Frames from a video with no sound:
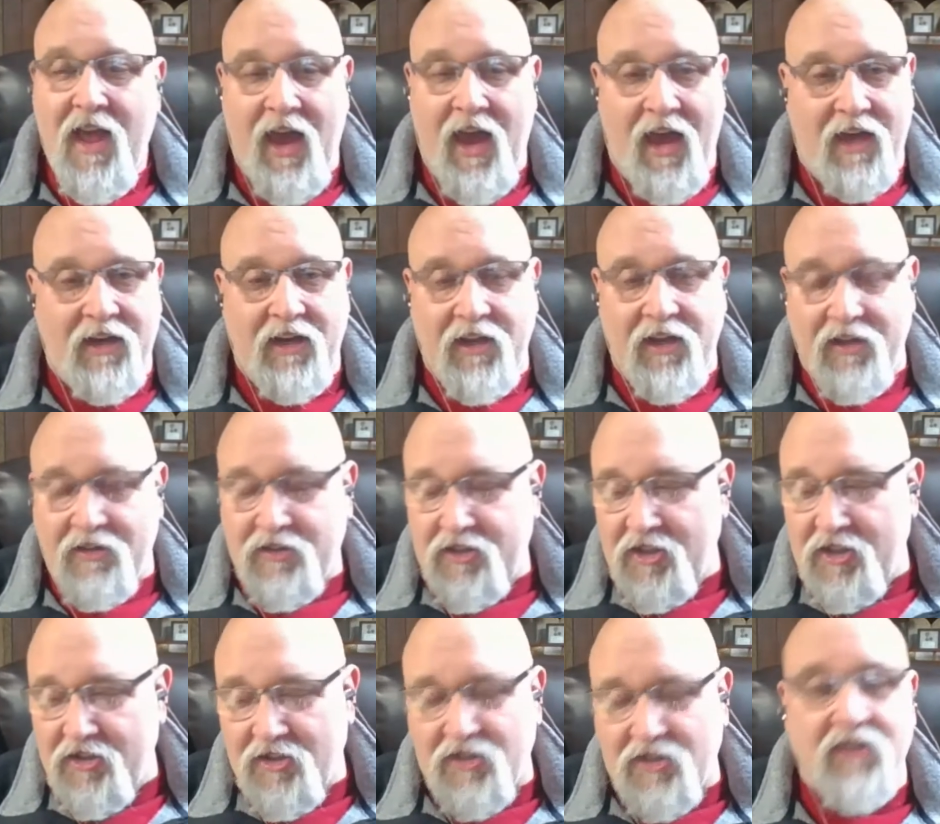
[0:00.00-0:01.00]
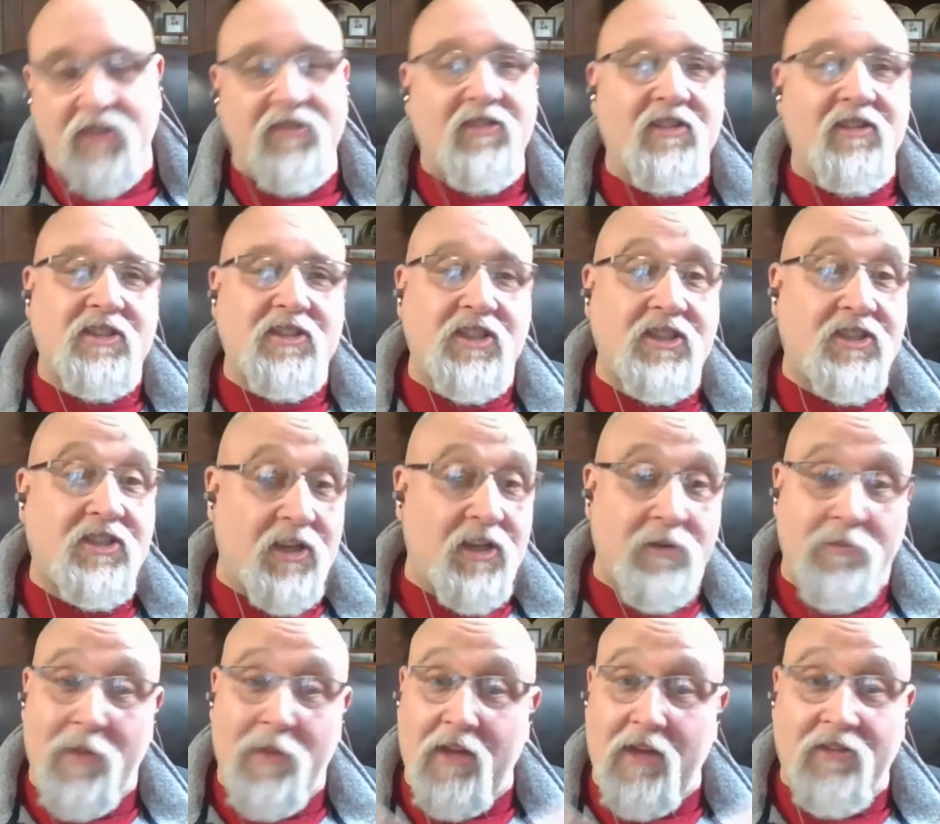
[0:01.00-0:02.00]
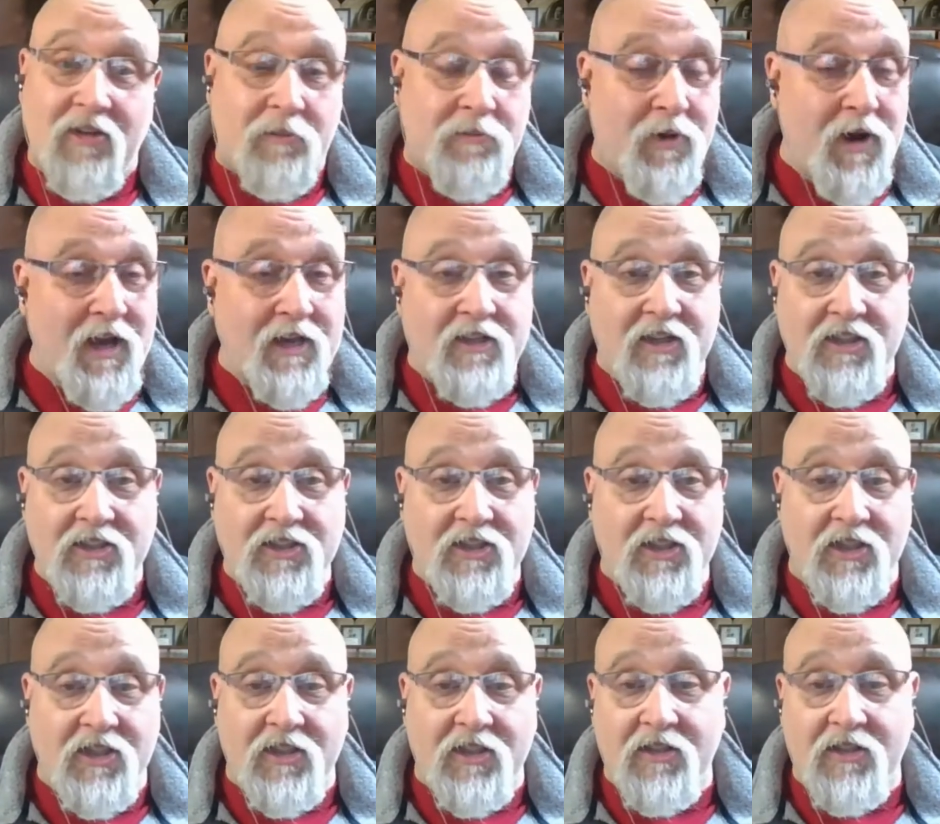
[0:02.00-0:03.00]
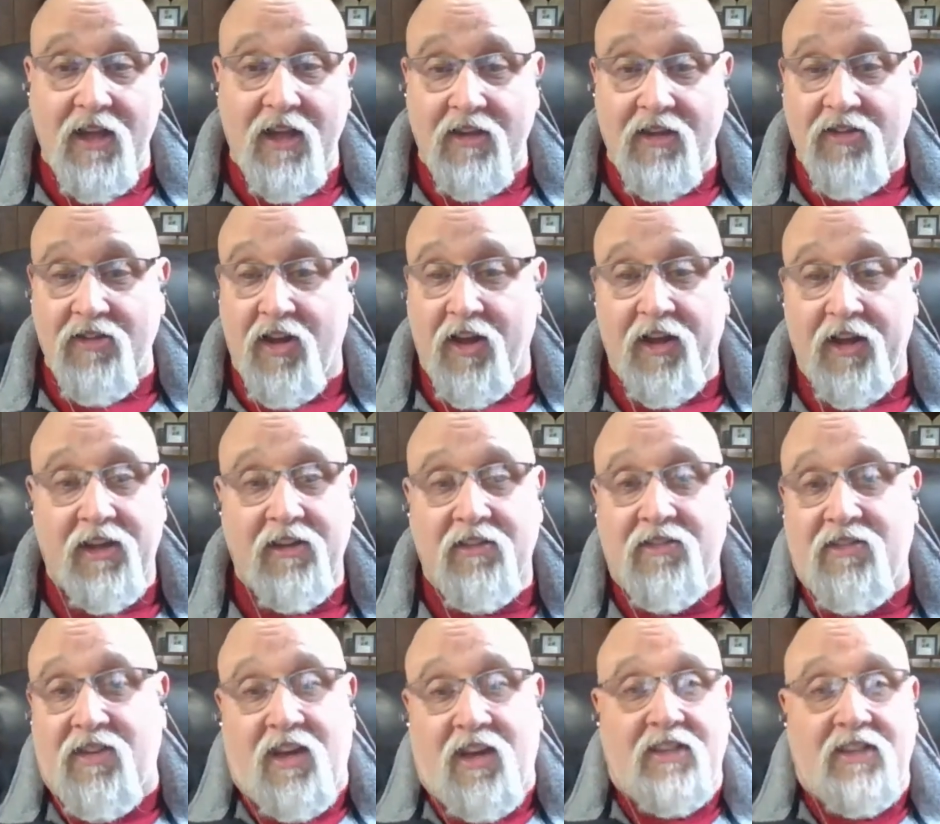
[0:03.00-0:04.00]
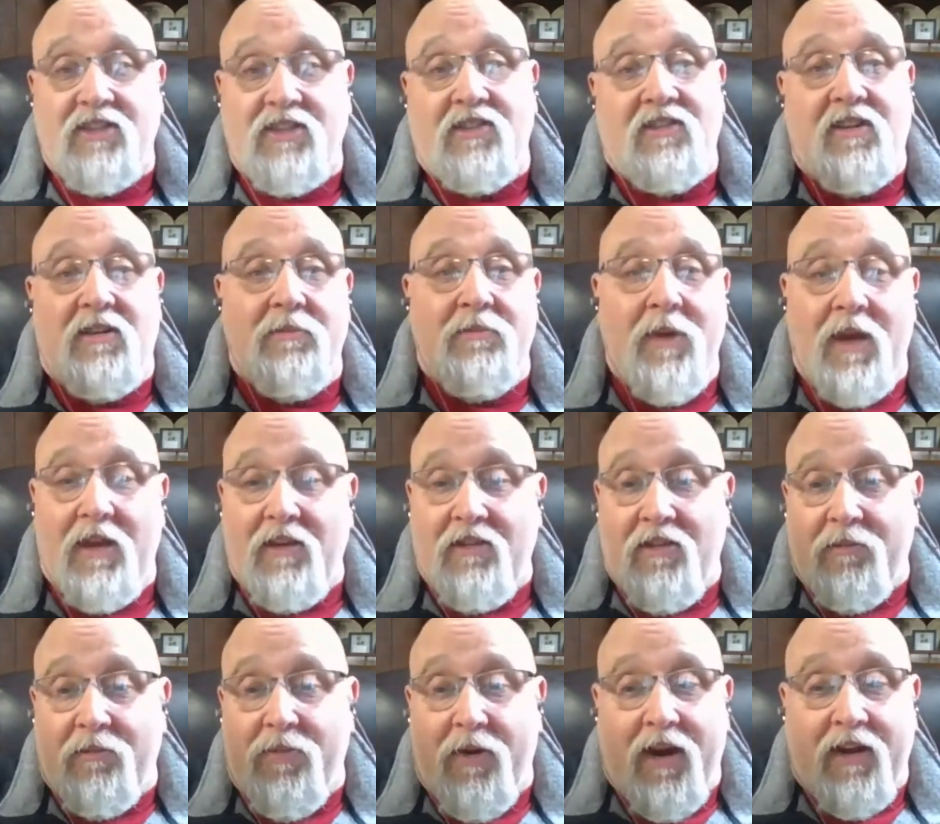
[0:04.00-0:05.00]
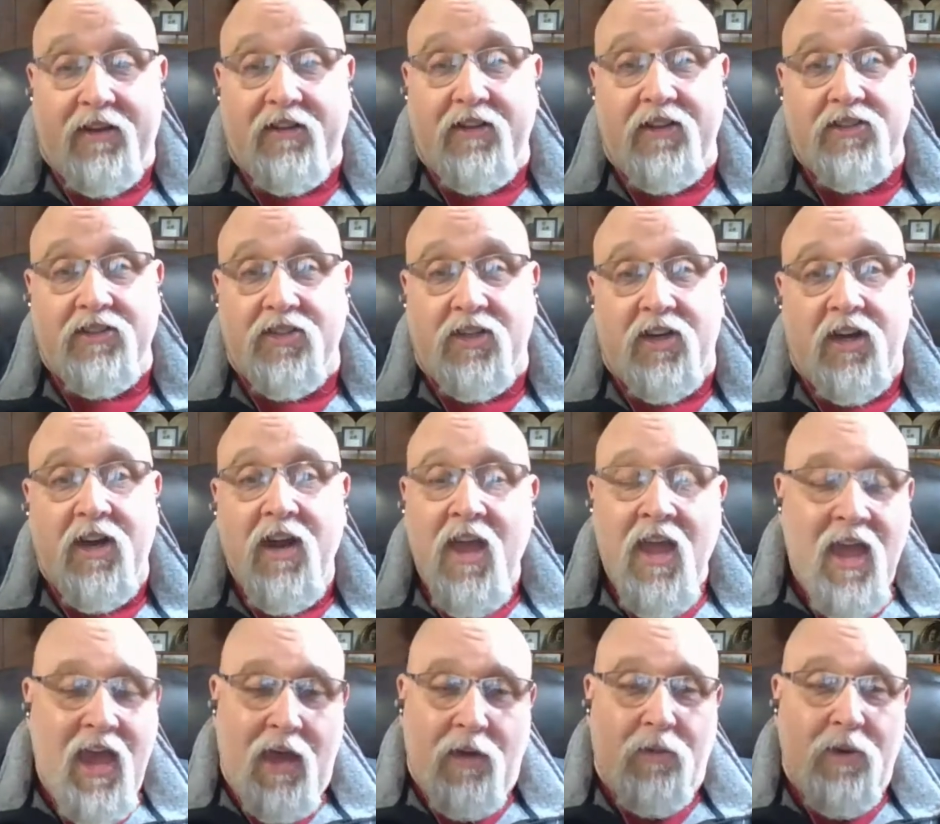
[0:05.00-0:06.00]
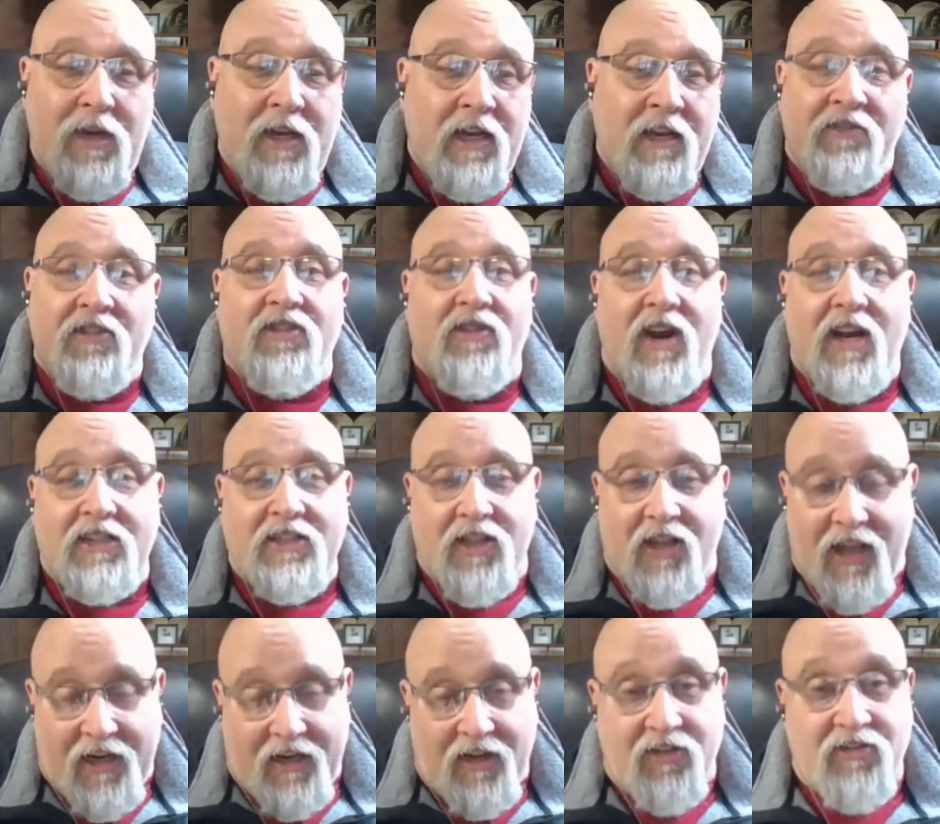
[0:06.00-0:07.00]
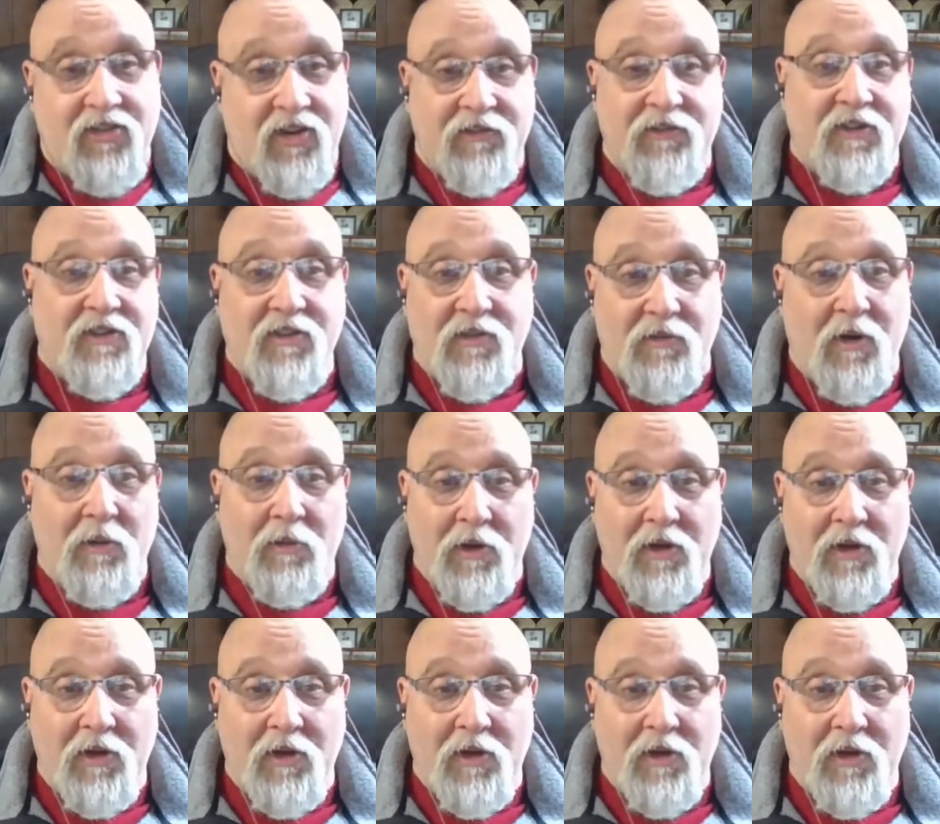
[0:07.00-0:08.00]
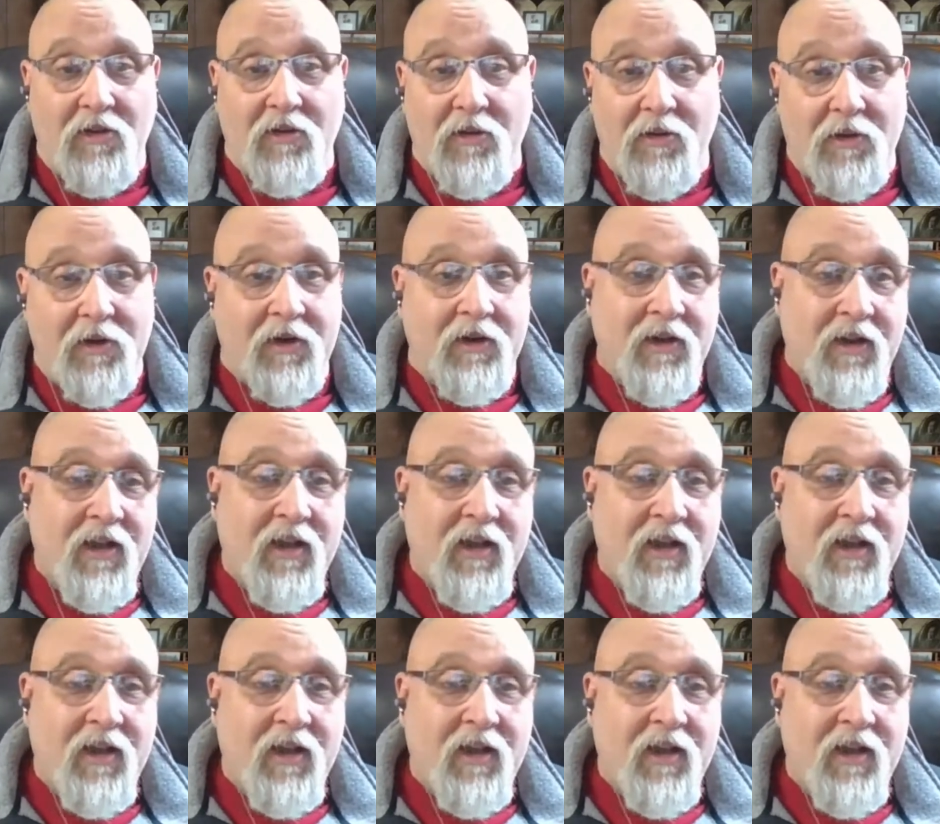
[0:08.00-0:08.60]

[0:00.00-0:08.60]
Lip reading: And she's an amazing practitioner. That's all I can say. She's an amazing practitioner. And we didn't even scratch a lot of the surface of what we do and what she does.